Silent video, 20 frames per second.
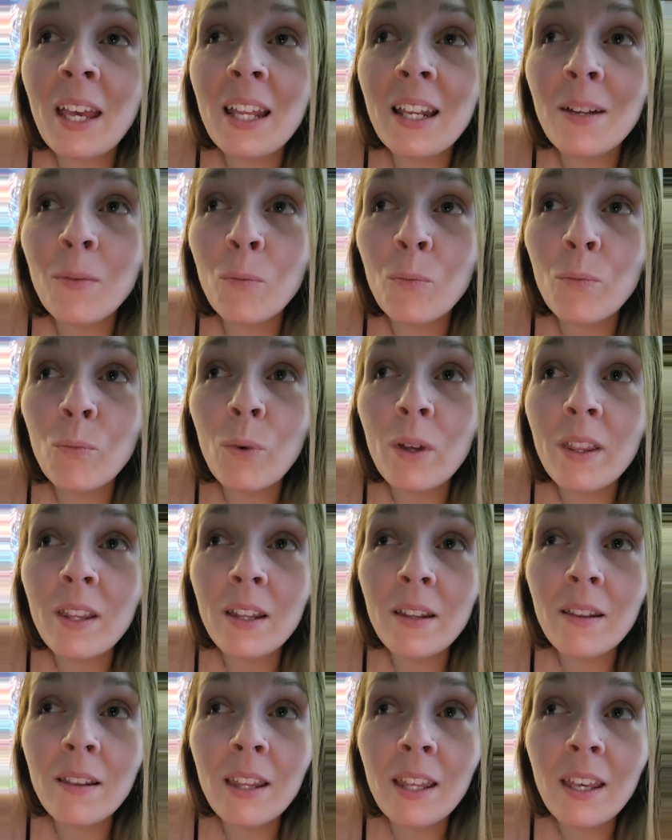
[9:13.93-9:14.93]
and
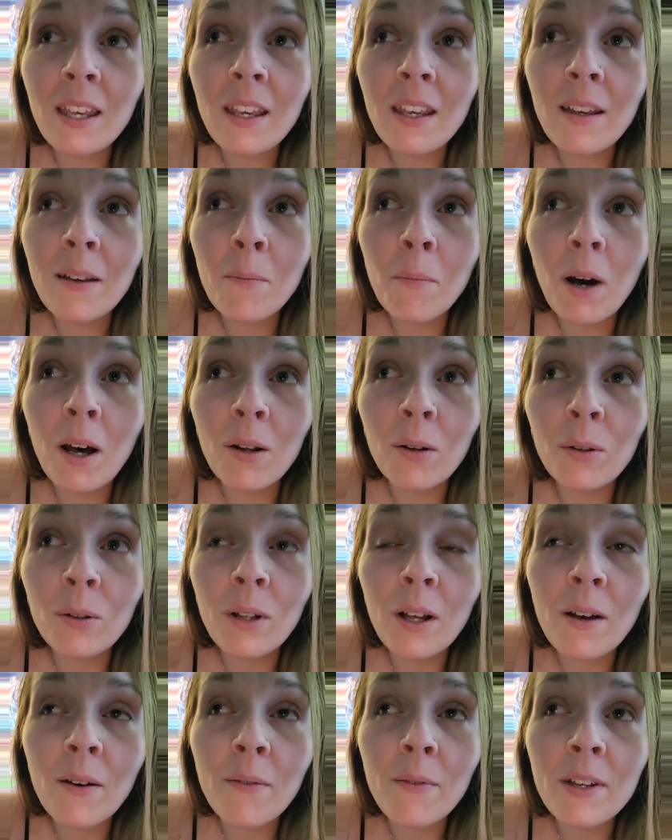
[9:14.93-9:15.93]
within the
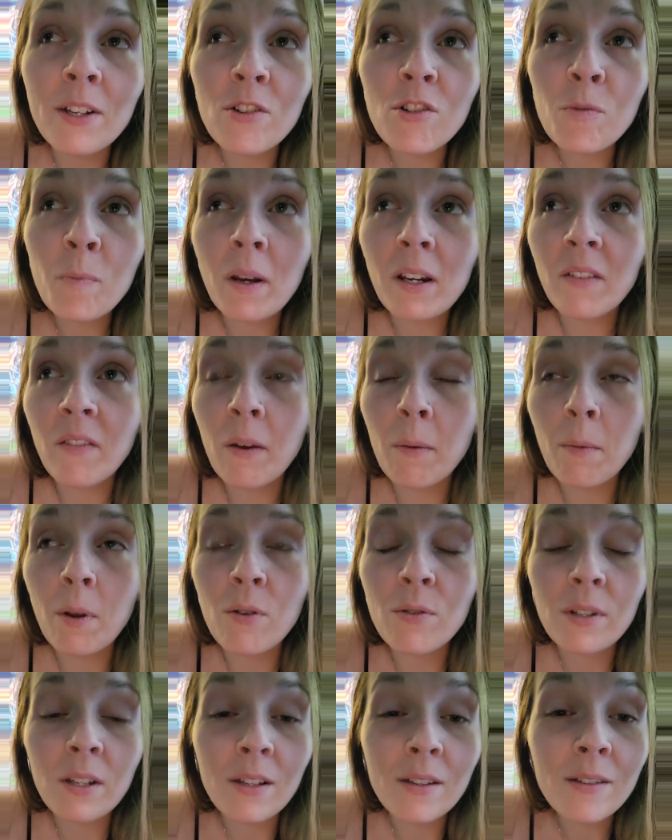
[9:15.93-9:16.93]
model of introspective
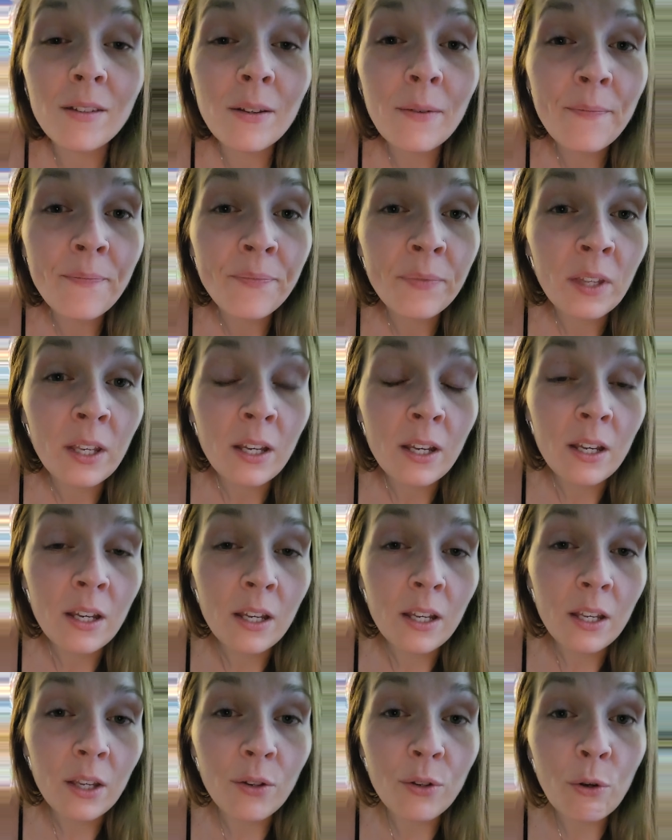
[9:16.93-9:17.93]
hypnosis,
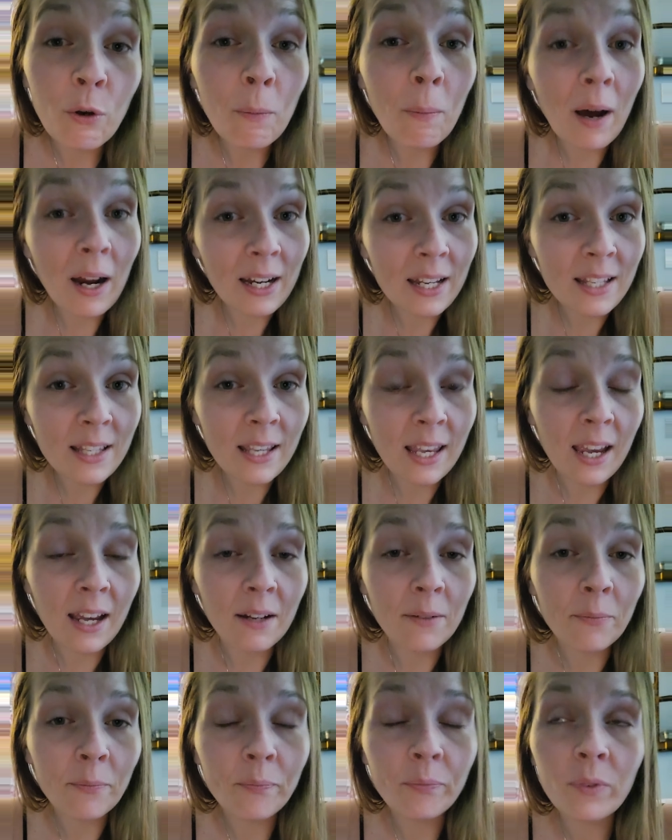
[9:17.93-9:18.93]
you do a body
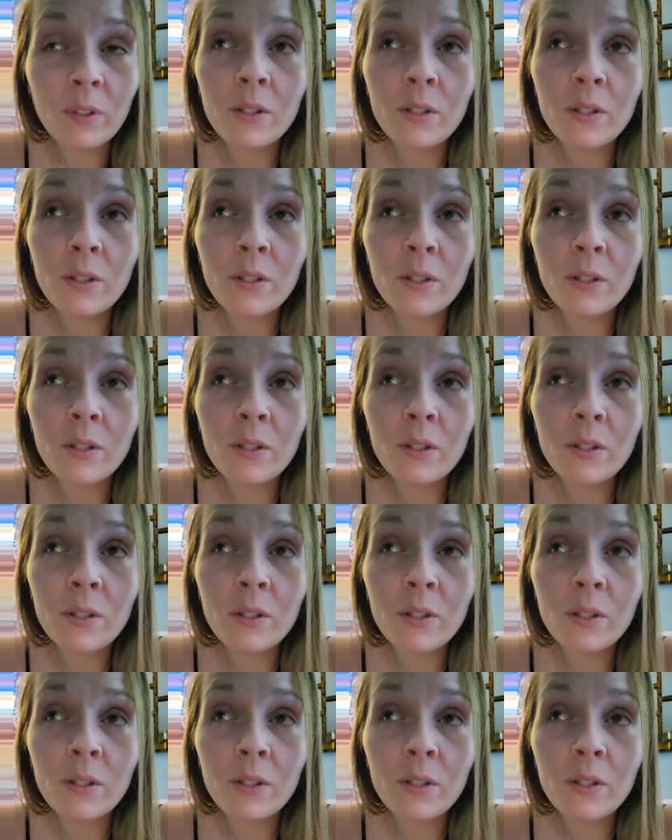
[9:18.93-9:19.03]
scan.